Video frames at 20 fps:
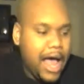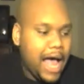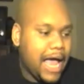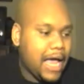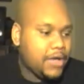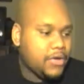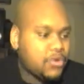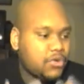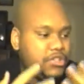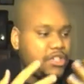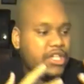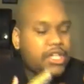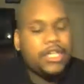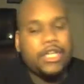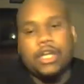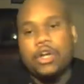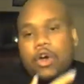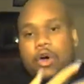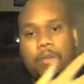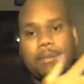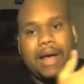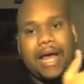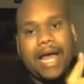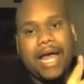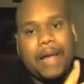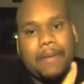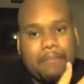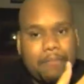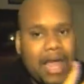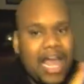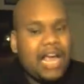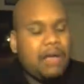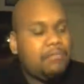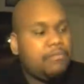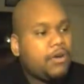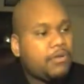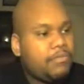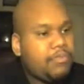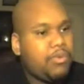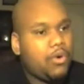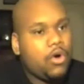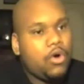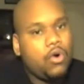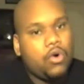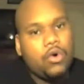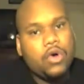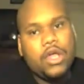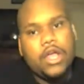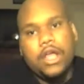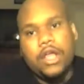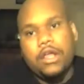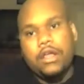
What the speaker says: I usually get on my MacBook Pro